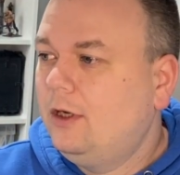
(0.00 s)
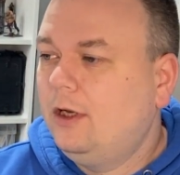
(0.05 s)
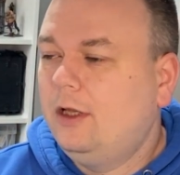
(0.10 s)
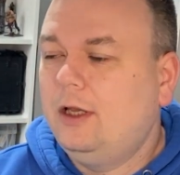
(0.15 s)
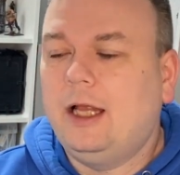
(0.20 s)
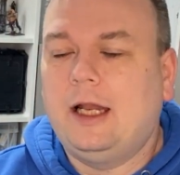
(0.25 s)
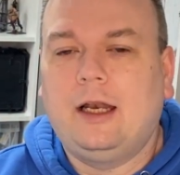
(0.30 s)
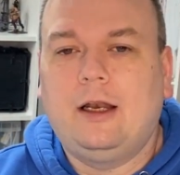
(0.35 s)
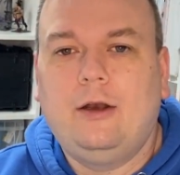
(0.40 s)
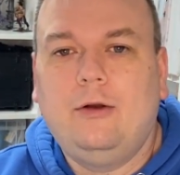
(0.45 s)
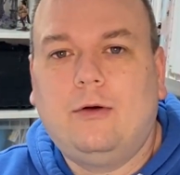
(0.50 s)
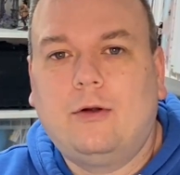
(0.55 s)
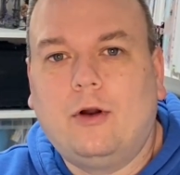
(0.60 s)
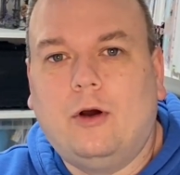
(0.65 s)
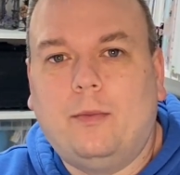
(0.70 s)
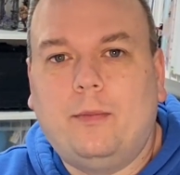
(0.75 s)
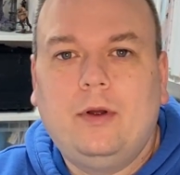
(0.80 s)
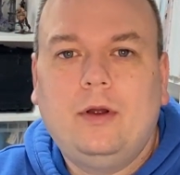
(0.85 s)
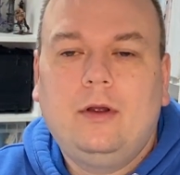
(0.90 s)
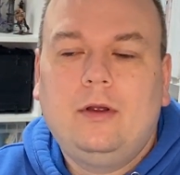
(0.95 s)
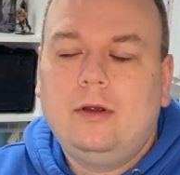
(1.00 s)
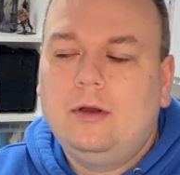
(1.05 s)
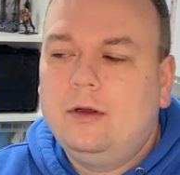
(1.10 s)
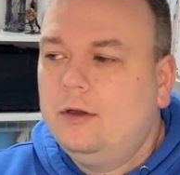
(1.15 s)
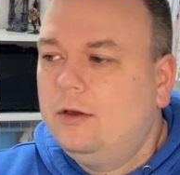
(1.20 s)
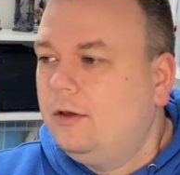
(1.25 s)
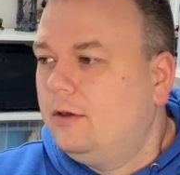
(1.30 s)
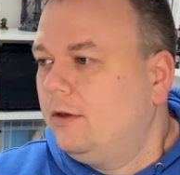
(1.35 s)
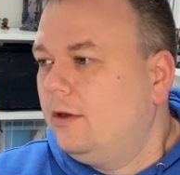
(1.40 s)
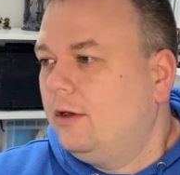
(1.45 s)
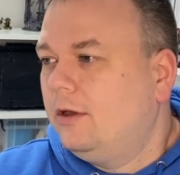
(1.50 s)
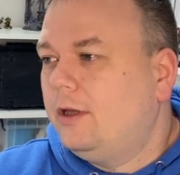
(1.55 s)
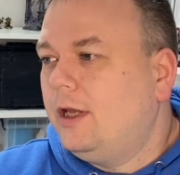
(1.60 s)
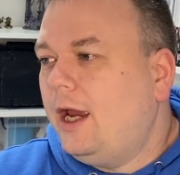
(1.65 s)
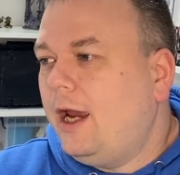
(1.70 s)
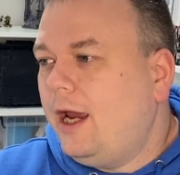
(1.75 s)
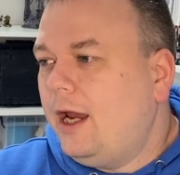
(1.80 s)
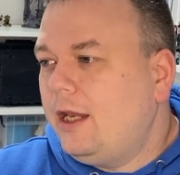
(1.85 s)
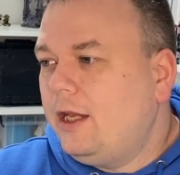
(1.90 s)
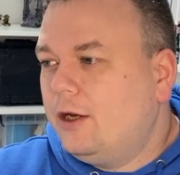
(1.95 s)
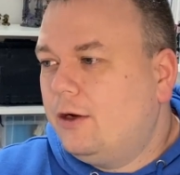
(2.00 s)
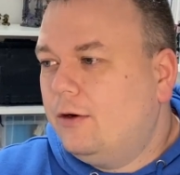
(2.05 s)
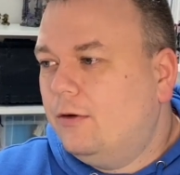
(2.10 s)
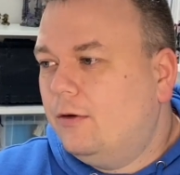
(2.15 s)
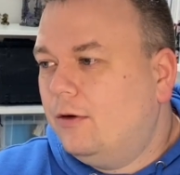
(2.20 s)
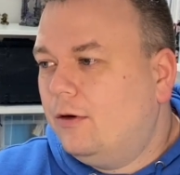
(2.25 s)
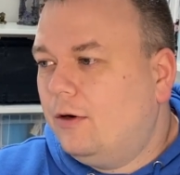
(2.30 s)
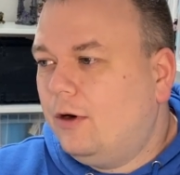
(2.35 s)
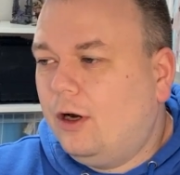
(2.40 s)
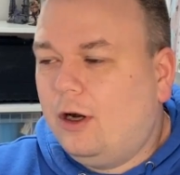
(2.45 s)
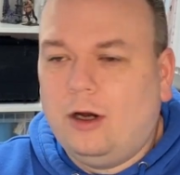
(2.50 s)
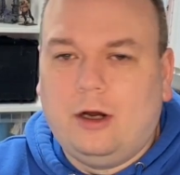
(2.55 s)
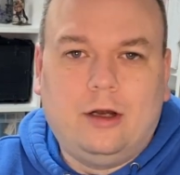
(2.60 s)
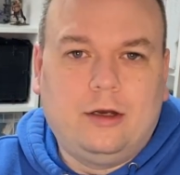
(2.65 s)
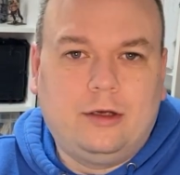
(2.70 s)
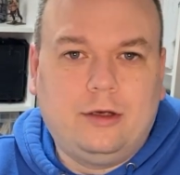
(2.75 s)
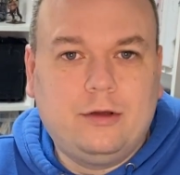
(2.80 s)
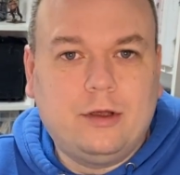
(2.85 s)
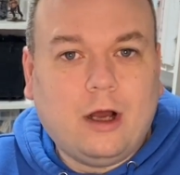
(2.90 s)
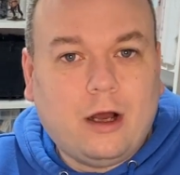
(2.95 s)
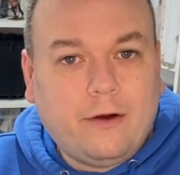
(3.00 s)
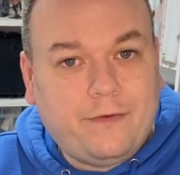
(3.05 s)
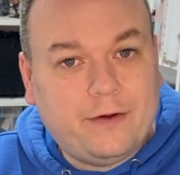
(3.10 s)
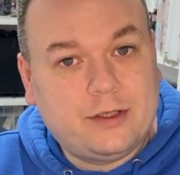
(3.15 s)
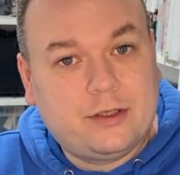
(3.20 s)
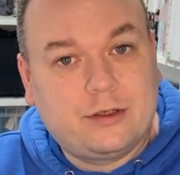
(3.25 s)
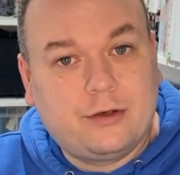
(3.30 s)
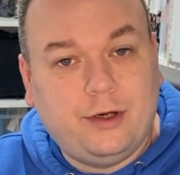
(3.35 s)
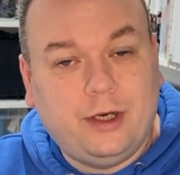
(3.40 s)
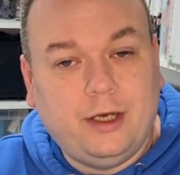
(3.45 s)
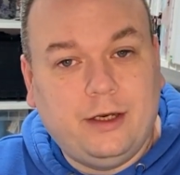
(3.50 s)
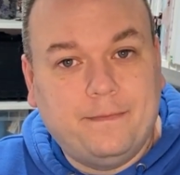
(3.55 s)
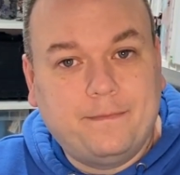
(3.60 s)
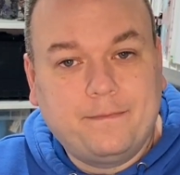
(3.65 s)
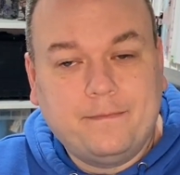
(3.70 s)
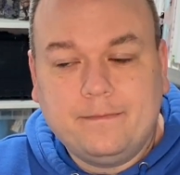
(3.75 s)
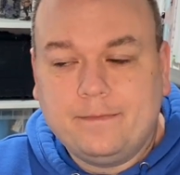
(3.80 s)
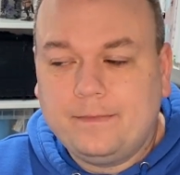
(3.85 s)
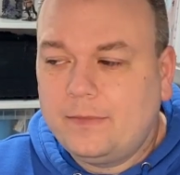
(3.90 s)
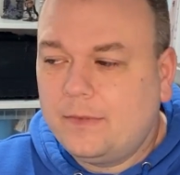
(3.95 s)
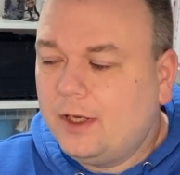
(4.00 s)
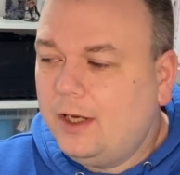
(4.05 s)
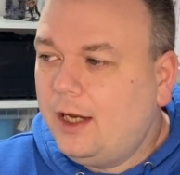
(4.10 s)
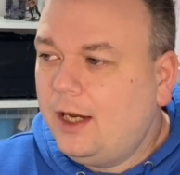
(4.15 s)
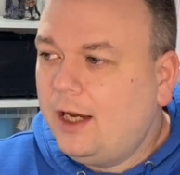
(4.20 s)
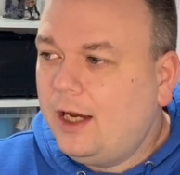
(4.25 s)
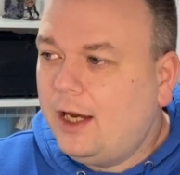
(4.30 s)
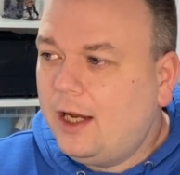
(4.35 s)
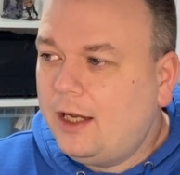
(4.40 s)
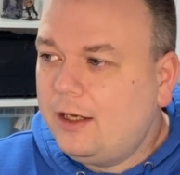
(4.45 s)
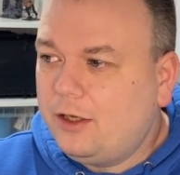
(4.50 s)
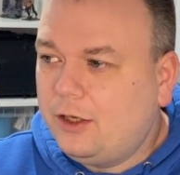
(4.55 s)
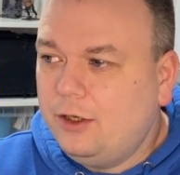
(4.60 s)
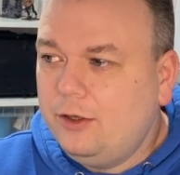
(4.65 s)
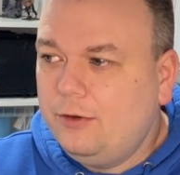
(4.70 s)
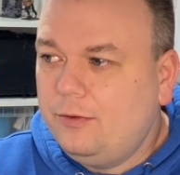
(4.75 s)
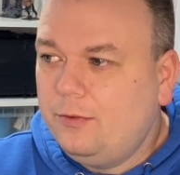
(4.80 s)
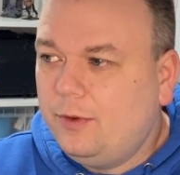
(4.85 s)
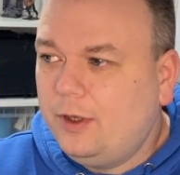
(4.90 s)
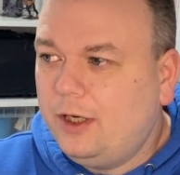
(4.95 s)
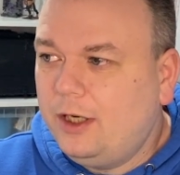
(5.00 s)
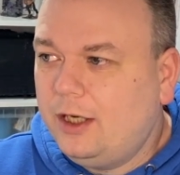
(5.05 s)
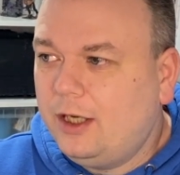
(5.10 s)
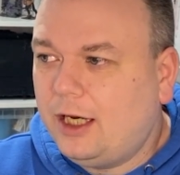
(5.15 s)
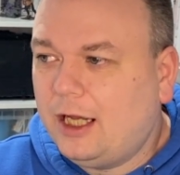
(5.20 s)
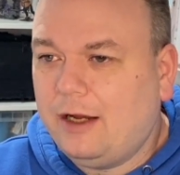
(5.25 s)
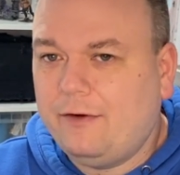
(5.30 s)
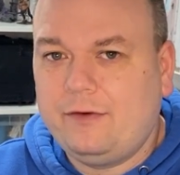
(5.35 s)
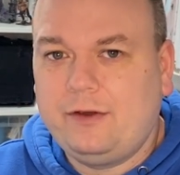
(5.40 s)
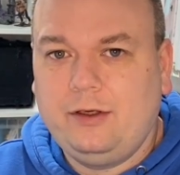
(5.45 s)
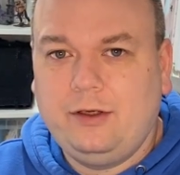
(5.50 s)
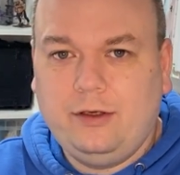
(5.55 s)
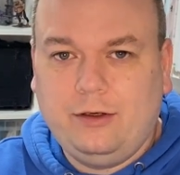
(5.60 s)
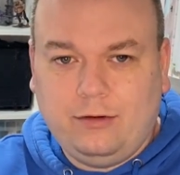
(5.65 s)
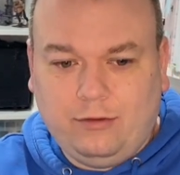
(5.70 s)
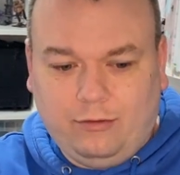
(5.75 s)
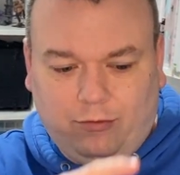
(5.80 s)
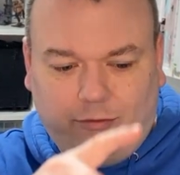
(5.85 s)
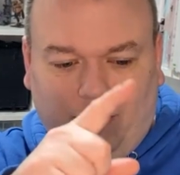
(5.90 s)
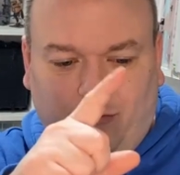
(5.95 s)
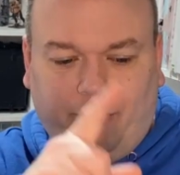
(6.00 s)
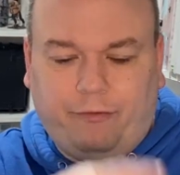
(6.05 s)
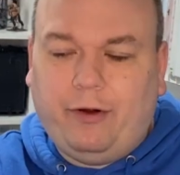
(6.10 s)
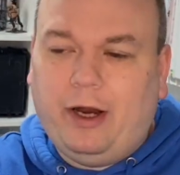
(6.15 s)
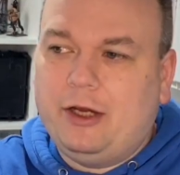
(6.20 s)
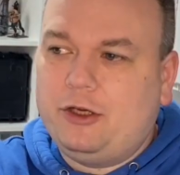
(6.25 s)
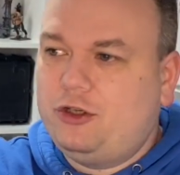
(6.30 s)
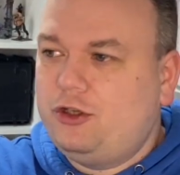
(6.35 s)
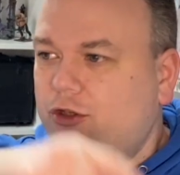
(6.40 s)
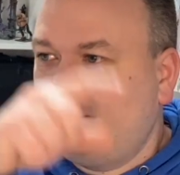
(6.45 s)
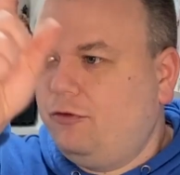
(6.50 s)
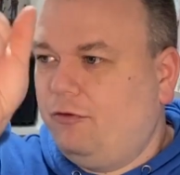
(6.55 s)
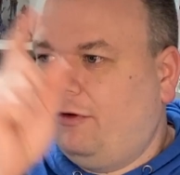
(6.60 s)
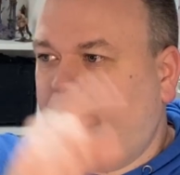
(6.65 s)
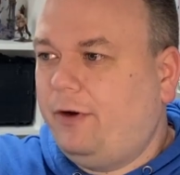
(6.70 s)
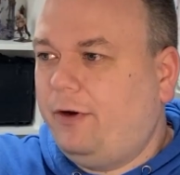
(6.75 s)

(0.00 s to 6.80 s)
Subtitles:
let it load up, then you go on to the office screen and you will have to refresh,